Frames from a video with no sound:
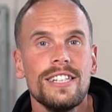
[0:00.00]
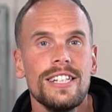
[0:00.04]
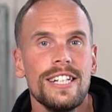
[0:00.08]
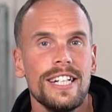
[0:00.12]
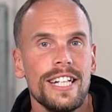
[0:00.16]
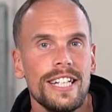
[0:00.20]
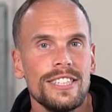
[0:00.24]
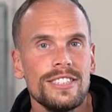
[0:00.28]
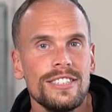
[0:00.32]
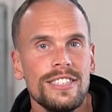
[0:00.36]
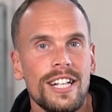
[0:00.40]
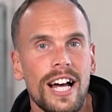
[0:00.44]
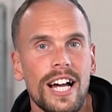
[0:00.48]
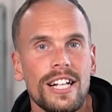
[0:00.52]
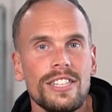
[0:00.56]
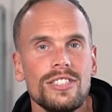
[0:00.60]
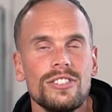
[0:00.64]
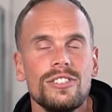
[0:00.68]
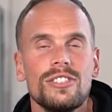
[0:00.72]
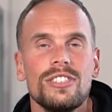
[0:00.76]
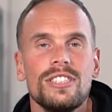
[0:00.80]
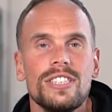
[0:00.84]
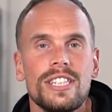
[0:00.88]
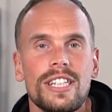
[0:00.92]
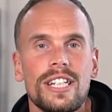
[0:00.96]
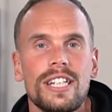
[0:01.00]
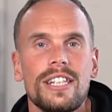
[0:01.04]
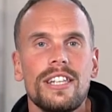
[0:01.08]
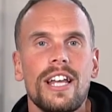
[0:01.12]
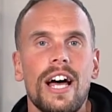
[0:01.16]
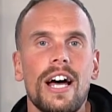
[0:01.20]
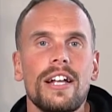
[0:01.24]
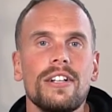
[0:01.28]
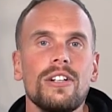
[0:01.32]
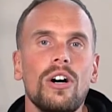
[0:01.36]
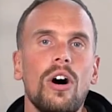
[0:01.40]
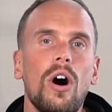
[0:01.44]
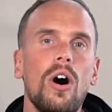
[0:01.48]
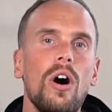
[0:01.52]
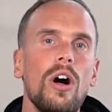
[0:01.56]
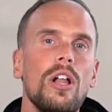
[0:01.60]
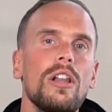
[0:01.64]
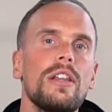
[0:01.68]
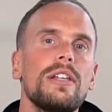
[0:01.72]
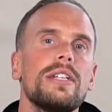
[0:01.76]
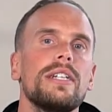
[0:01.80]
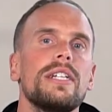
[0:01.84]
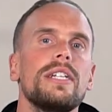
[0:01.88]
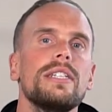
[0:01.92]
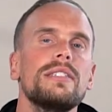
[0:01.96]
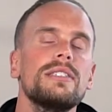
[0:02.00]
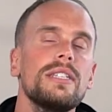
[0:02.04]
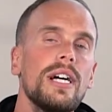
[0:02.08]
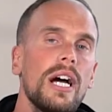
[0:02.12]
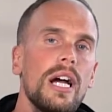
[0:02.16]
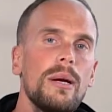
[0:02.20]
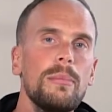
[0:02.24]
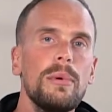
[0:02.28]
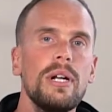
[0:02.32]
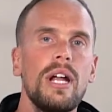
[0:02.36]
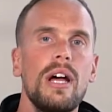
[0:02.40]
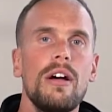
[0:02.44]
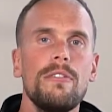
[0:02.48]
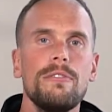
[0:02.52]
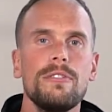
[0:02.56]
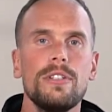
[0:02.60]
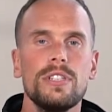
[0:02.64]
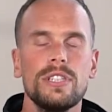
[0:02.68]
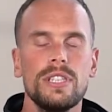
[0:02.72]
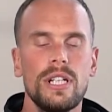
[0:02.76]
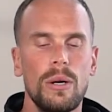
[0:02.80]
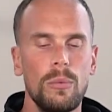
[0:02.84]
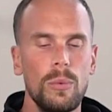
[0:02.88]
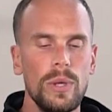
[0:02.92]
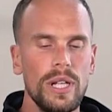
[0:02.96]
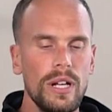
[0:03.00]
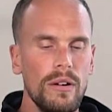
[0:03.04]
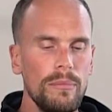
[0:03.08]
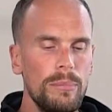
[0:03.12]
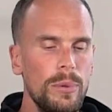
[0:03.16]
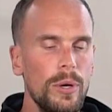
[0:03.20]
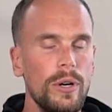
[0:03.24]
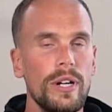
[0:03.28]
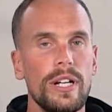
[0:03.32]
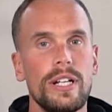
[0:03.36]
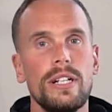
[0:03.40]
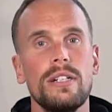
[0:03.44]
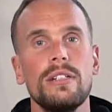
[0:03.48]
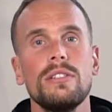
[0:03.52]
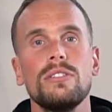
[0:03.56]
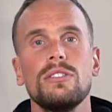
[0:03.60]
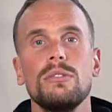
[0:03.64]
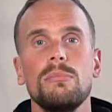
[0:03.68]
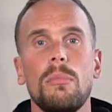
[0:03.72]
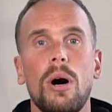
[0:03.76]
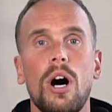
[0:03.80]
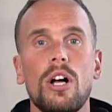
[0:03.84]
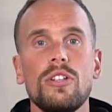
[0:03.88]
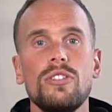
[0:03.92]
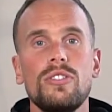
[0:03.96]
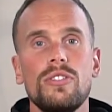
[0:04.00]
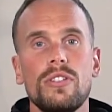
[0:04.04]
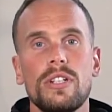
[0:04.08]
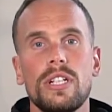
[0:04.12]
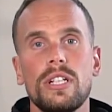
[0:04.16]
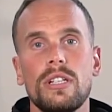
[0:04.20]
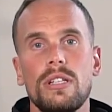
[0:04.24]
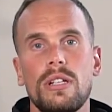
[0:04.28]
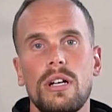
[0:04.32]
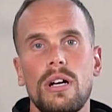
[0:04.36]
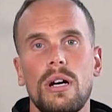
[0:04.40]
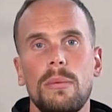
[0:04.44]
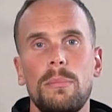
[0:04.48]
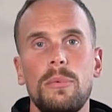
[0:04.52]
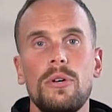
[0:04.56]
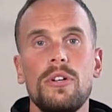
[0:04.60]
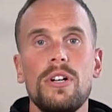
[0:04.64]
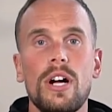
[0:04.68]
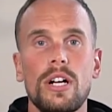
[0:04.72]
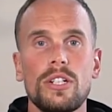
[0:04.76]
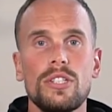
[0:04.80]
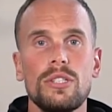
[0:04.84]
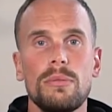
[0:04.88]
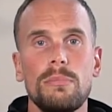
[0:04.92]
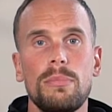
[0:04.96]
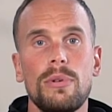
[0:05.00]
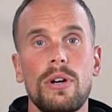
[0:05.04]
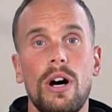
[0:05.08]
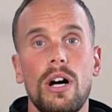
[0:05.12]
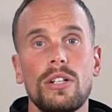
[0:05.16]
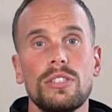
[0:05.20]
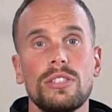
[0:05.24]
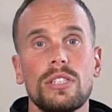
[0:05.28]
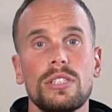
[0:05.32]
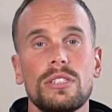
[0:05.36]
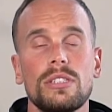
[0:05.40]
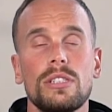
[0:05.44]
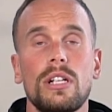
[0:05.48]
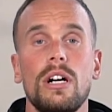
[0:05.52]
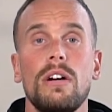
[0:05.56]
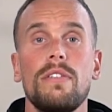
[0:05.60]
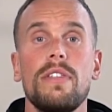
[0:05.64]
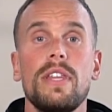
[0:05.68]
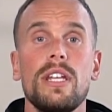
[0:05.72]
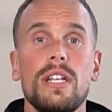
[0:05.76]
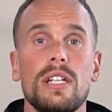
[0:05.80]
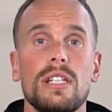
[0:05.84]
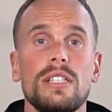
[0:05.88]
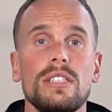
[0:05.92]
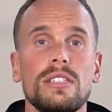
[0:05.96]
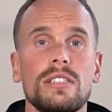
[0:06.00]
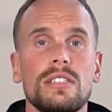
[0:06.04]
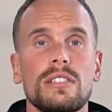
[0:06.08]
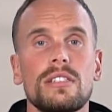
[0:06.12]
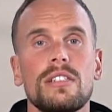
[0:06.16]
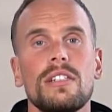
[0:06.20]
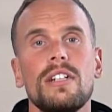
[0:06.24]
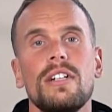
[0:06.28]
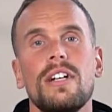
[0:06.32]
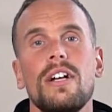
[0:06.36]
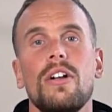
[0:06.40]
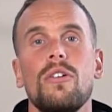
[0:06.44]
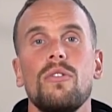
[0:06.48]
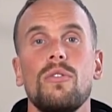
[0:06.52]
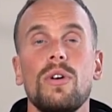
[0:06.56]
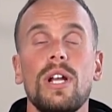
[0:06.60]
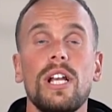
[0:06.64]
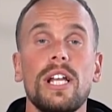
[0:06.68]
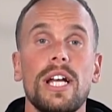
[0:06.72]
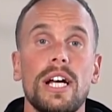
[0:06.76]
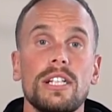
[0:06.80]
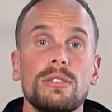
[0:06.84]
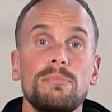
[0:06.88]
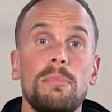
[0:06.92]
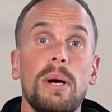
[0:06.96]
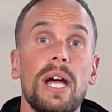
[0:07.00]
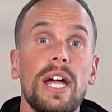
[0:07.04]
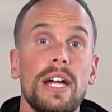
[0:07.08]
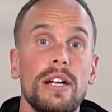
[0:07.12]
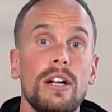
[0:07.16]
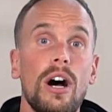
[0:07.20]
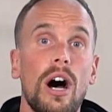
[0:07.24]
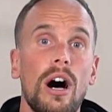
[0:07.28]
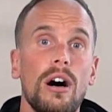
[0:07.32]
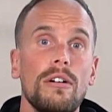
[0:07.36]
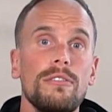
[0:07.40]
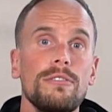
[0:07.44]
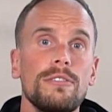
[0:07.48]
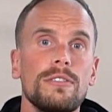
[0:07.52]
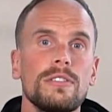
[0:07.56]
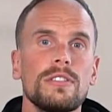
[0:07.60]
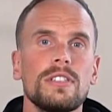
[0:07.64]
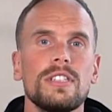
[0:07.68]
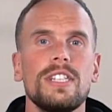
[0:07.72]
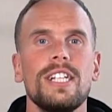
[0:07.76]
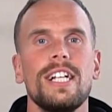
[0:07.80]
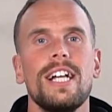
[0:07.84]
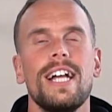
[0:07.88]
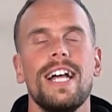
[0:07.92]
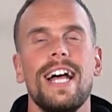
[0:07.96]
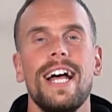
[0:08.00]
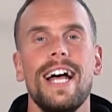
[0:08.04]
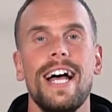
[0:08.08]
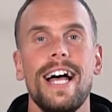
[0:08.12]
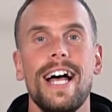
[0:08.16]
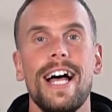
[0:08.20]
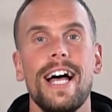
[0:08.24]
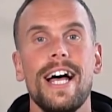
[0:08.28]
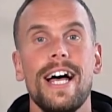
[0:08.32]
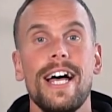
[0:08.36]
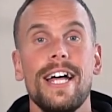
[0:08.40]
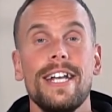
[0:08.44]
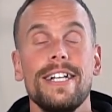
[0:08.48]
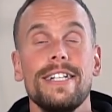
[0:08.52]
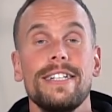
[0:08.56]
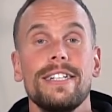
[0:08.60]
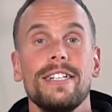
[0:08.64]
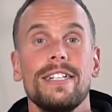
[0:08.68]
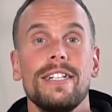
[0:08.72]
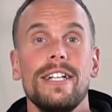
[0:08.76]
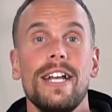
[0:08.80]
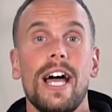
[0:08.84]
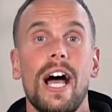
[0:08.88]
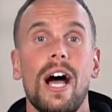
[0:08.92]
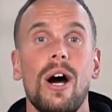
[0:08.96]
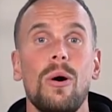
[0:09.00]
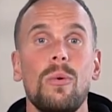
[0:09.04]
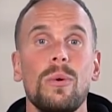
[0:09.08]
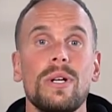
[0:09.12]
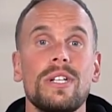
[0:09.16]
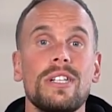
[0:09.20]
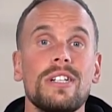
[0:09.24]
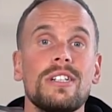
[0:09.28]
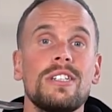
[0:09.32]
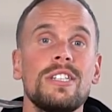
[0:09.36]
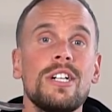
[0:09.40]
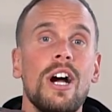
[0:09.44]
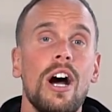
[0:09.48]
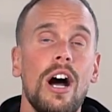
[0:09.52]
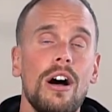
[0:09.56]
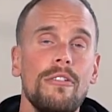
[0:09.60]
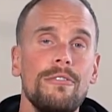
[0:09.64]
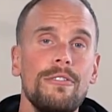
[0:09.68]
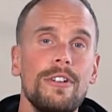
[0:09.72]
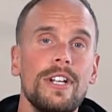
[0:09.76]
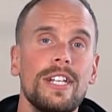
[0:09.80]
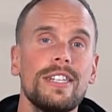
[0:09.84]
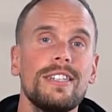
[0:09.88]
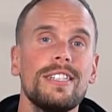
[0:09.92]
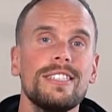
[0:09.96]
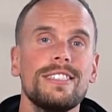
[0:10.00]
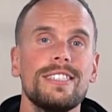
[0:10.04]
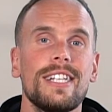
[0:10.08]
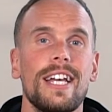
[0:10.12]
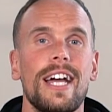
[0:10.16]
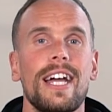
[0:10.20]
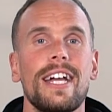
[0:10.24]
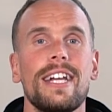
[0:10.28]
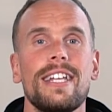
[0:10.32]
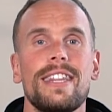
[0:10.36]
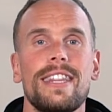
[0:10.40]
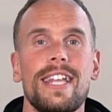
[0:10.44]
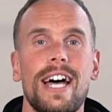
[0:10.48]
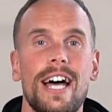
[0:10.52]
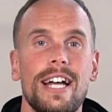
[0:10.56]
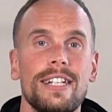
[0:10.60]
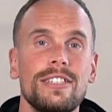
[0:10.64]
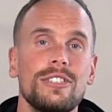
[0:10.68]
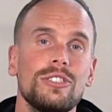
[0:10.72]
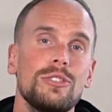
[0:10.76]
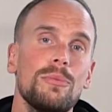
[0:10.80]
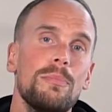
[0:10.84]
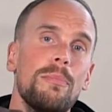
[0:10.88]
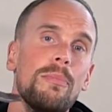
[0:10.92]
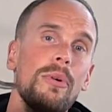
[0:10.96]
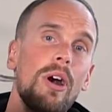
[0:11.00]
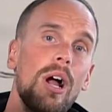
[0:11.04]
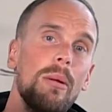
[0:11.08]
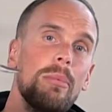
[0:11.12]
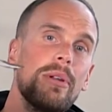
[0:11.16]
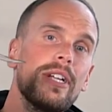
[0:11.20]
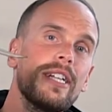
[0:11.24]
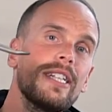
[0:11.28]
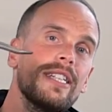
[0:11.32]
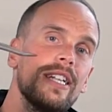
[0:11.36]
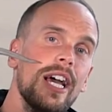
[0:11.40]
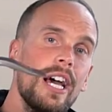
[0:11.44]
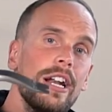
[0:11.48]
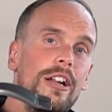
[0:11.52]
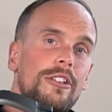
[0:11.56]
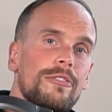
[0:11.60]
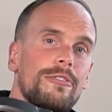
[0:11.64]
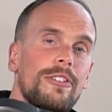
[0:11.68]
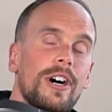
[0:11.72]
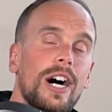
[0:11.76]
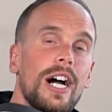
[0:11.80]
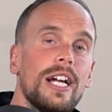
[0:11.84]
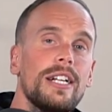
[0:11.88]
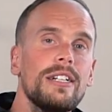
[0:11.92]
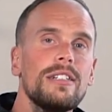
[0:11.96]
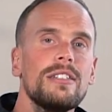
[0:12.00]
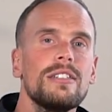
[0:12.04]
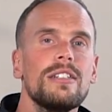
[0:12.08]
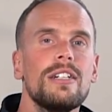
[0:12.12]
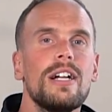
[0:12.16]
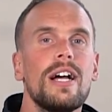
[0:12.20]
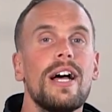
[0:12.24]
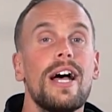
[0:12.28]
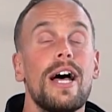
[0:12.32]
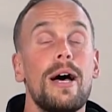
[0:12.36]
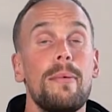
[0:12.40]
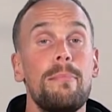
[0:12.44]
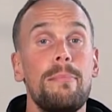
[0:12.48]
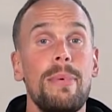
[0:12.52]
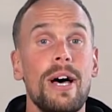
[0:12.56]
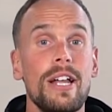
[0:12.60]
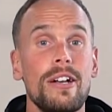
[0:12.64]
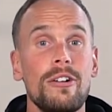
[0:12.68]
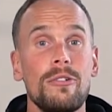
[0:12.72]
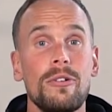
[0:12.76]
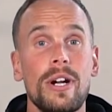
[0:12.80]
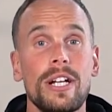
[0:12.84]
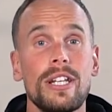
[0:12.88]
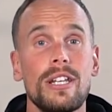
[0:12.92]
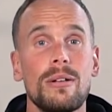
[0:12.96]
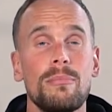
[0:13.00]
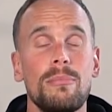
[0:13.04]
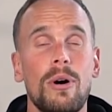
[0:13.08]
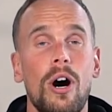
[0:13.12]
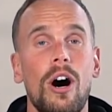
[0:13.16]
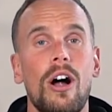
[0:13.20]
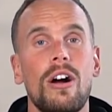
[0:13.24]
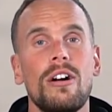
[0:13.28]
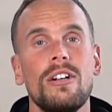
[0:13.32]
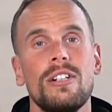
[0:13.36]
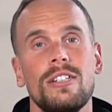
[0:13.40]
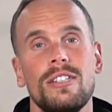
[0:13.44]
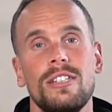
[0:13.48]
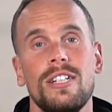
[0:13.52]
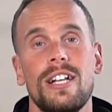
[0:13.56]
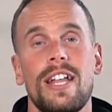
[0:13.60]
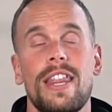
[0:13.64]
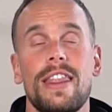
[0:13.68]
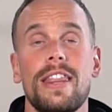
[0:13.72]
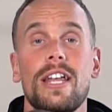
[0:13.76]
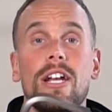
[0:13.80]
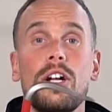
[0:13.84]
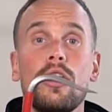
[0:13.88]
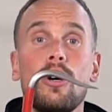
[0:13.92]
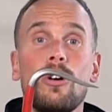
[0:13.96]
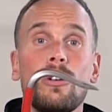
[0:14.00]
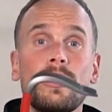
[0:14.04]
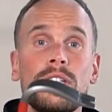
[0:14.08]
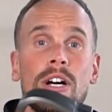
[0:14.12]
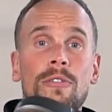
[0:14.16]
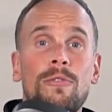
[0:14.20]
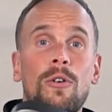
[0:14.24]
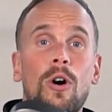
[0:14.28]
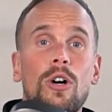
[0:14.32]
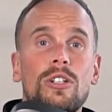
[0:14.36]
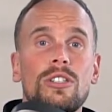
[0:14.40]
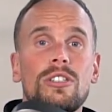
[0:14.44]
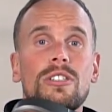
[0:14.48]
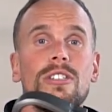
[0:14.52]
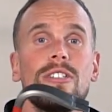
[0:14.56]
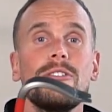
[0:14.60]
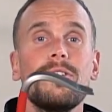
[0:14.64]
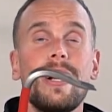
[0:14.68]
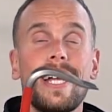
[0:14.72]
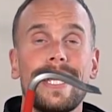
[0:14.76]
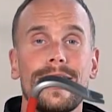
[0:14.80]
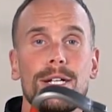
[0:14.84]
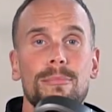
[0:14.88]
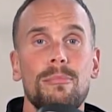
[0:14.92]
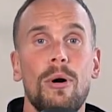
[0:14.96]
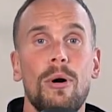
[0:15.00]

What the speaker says: it's nice to see that all the time and effort that we have put into mastering the production process of these really has paid off. And now we can confidently say that you probably cannot find a better wrecking bar than a Hultafors wrecking